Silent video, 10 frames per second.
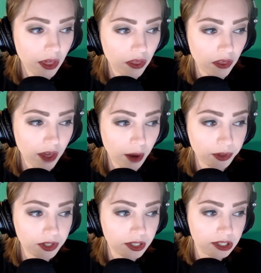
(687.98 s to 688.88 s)
that
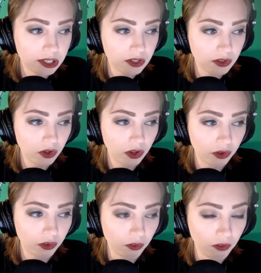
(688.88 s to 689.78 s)
was
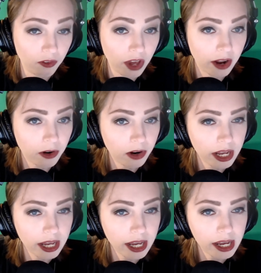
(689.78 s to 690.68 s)

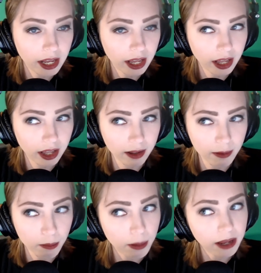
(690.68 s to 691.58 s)
very
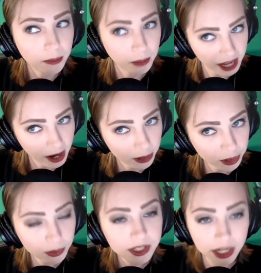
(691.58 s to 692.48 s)
my
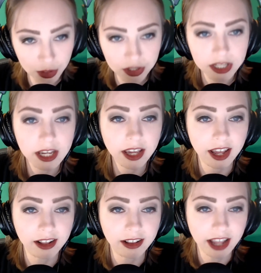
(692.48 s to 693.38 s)
character was interesting,
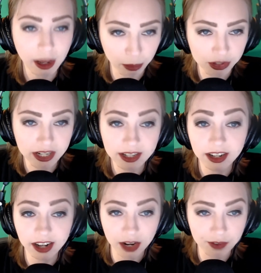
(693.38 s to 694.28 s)
and it
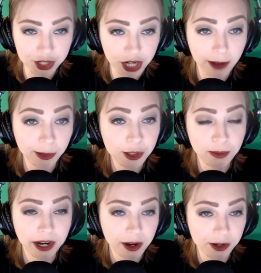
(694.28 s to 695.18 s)
presented kind of a challenge,
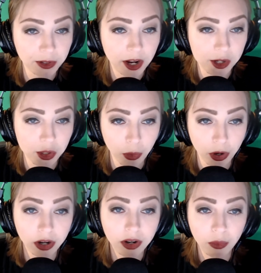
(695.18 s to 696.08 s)
but I also got to
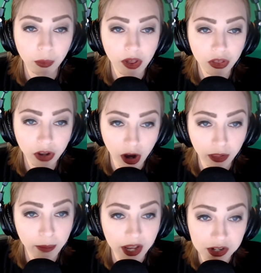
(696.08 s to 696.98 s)
work with
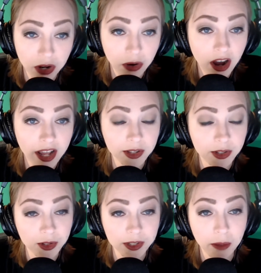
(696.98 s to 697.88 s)
Carla Pantoja and
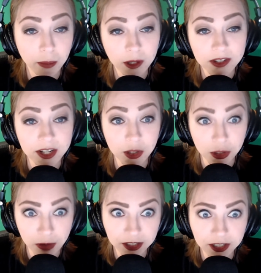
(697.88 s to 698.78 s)
Suzanne Burns as
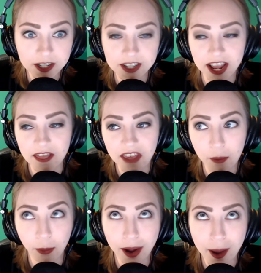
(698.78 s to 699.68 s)
directors, and they
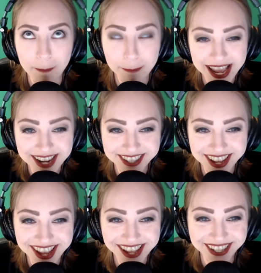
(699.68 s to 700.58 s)
were
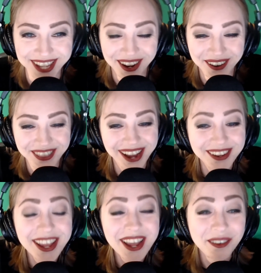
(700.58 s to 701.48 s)
amazing. So
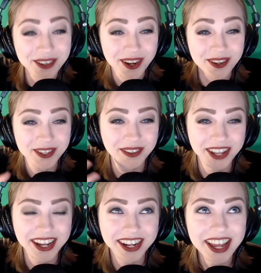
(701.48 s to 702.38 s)
that was also like